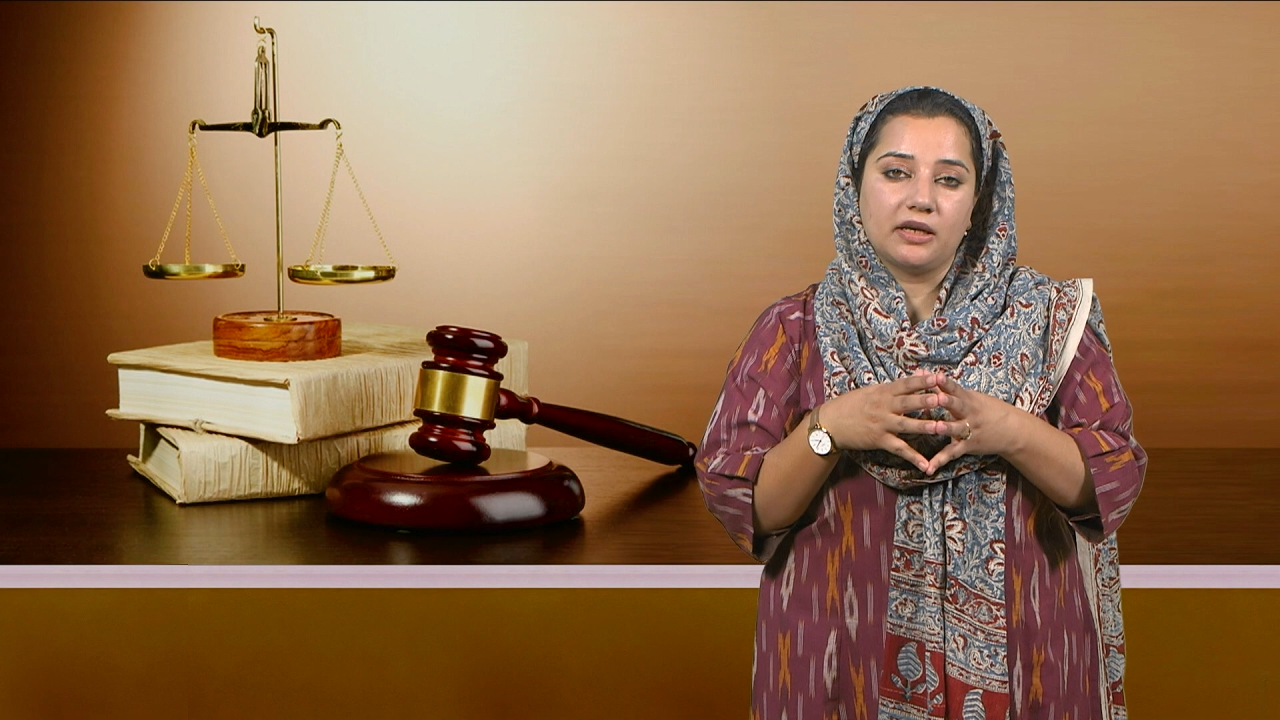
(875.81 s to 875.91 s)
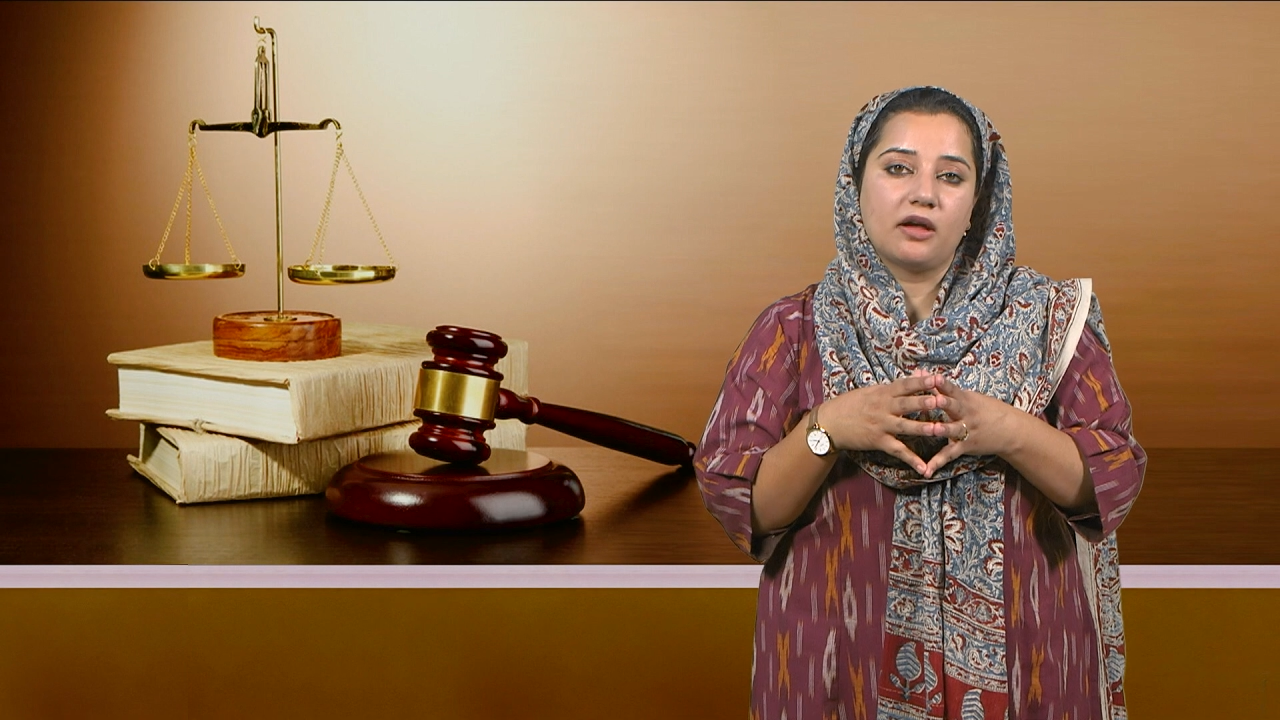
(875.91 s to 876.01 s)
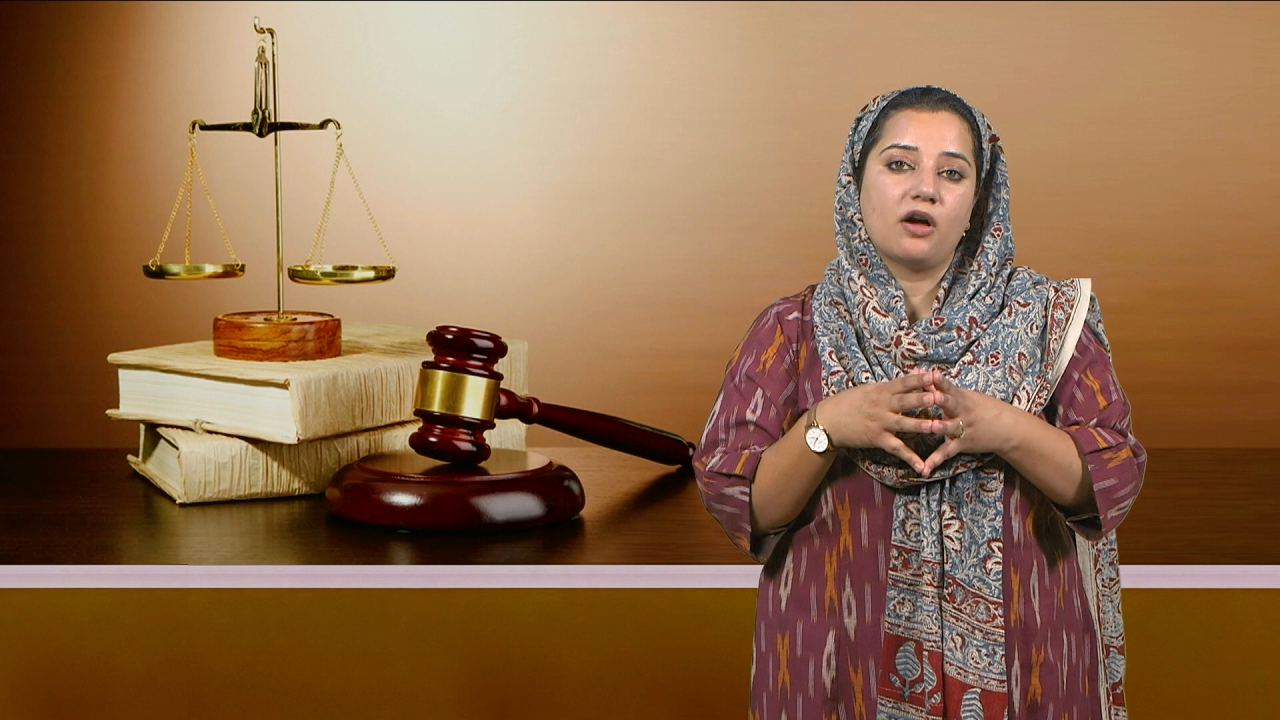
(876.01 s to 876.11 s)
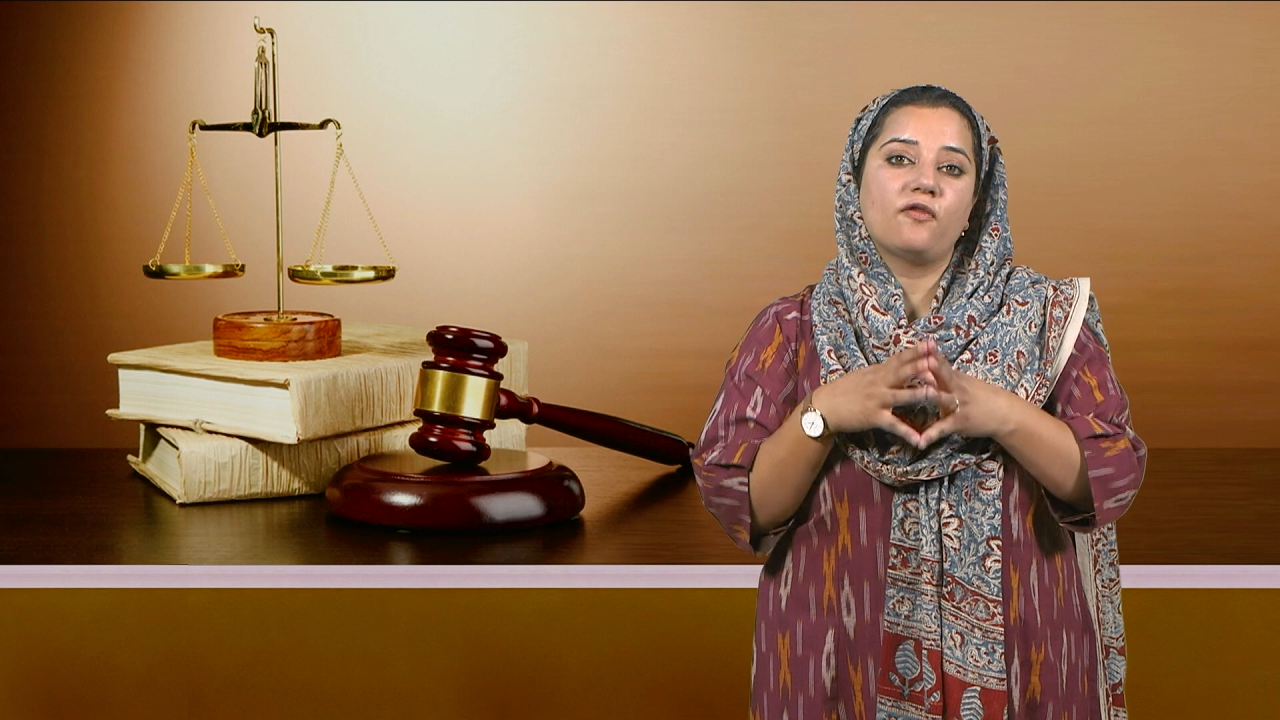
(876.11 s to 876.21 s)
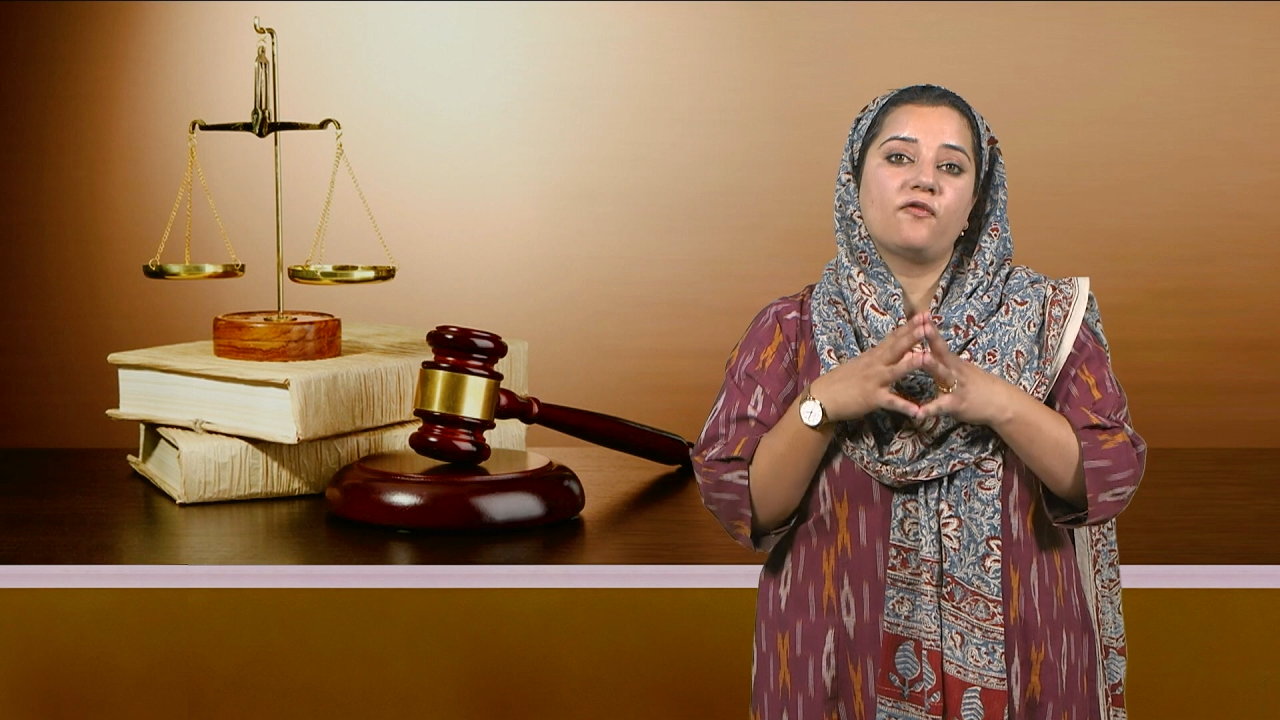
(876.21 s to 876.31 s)

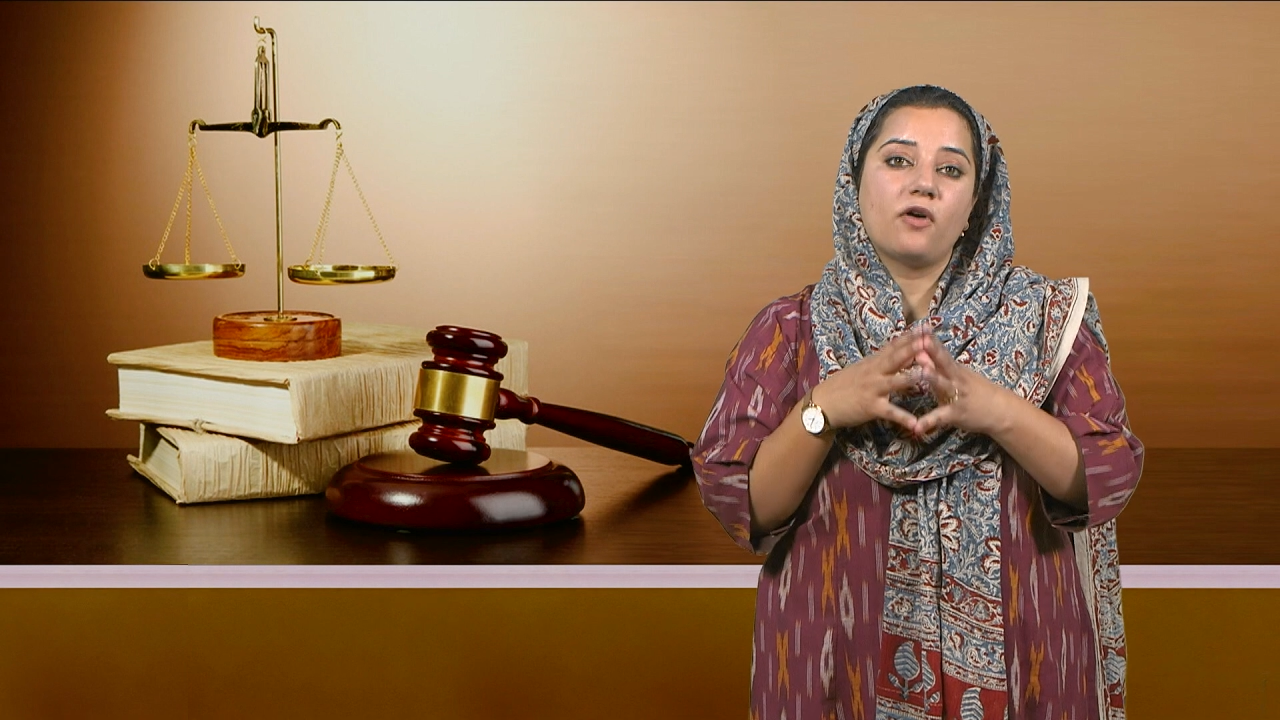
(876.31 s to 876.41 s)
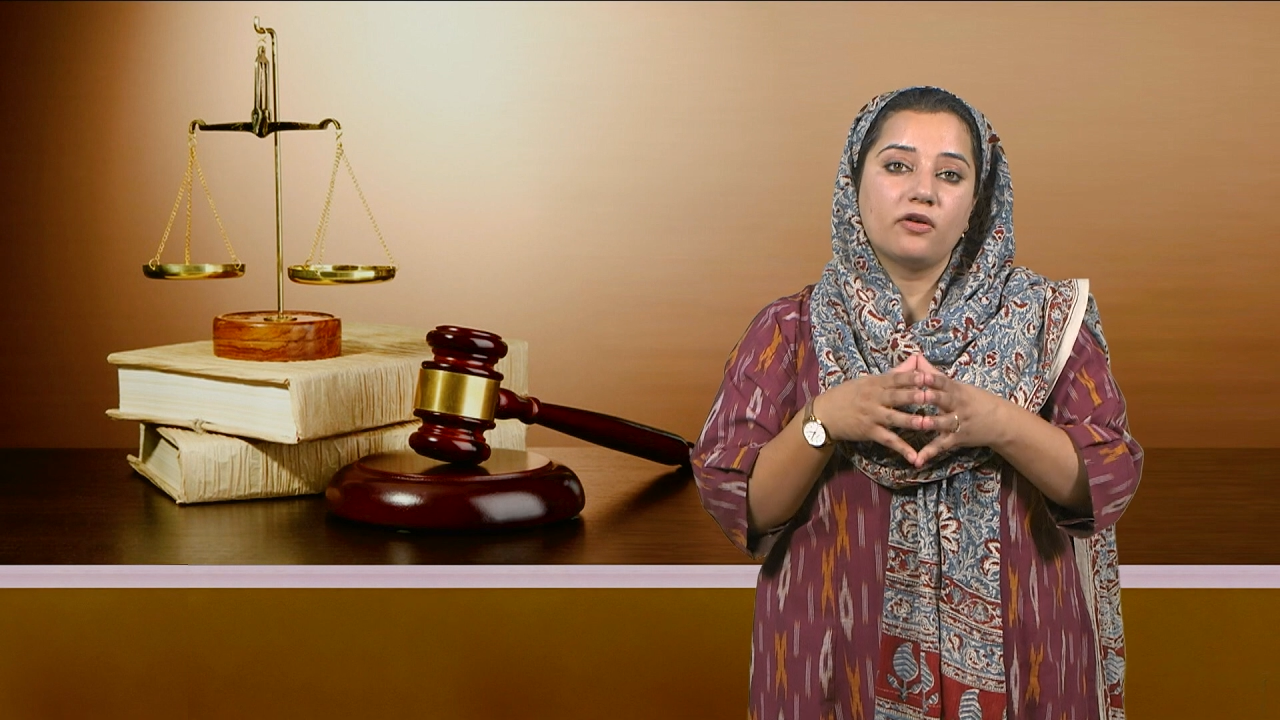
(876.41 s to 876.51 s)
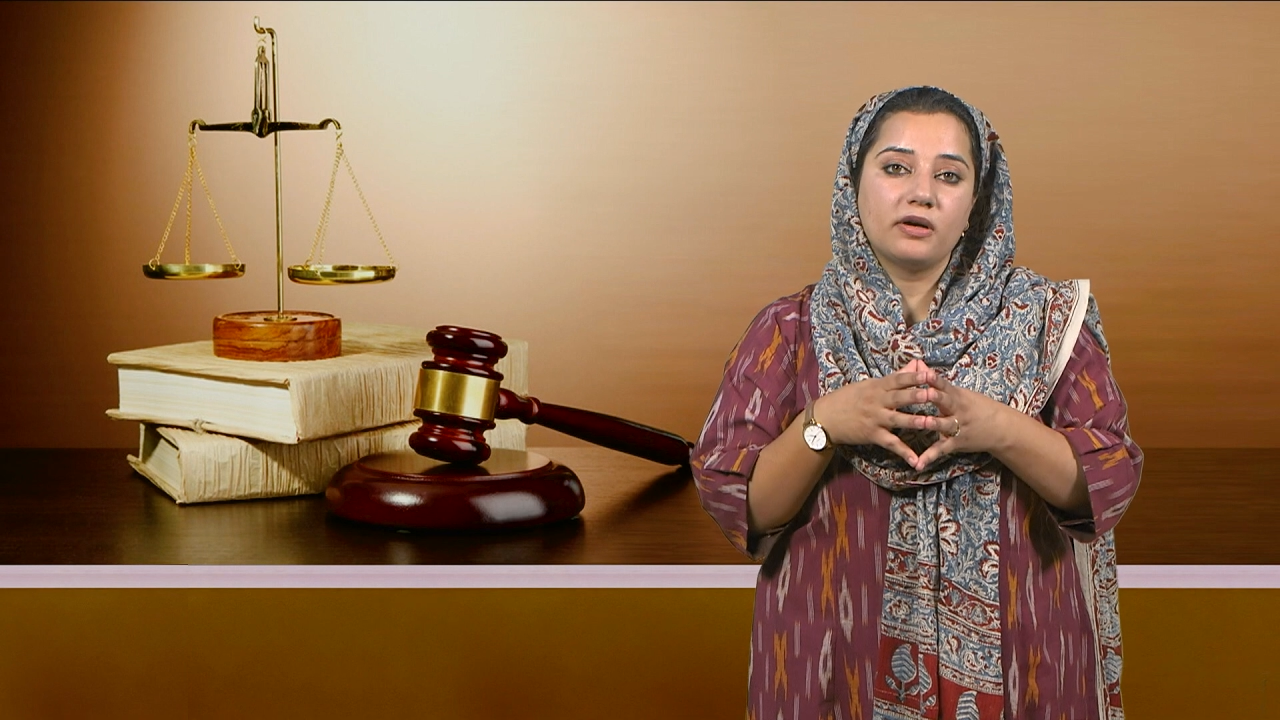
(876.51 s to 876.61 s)
a foreign